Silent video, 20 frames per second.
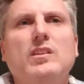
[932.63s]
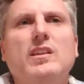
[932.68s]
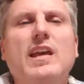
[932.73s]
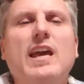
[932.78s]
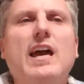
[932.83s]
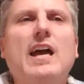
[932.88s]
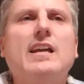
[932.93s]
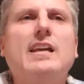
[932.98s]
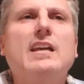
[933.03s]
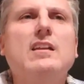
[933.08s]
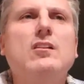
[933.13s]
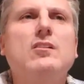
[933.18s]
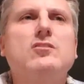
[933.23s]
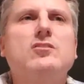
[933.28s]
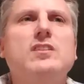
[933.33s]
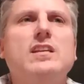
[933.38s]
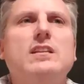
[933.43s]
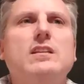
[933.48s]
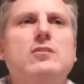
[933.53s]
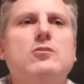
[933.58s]
Yeah, I
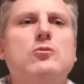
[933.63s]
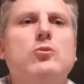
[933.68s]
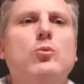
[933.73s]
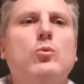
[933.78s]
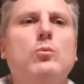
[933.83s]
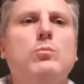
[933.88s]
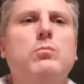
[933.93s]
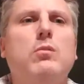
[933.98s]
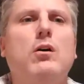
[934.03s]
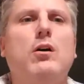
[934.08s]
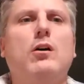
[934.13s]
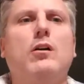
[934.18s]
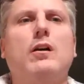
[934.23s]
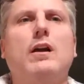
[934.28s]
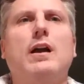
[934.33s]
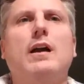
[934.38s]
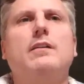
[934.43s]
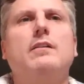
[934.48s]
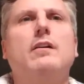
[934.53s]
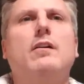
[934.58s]
cannot see the
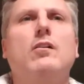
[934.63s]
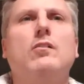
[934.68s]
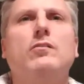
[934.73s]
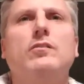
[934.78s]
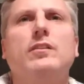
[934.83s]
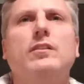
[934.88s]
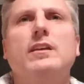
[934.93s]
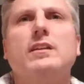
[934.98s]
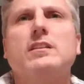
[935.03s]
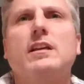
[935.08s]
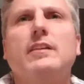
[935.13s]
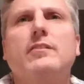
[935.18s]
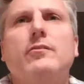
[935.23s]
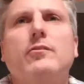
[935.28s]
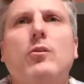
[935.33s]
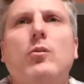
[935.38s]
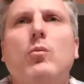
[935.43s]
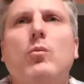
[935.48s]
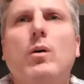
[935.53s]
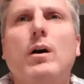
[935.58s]
toolbar on this. I
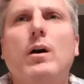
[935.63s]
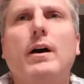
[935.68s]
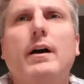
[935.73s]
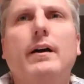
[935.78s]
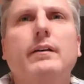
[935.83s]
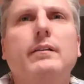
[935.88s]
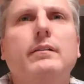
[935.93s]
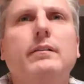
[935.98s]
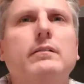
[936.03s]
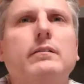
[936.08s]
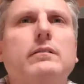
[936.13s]
don't know why.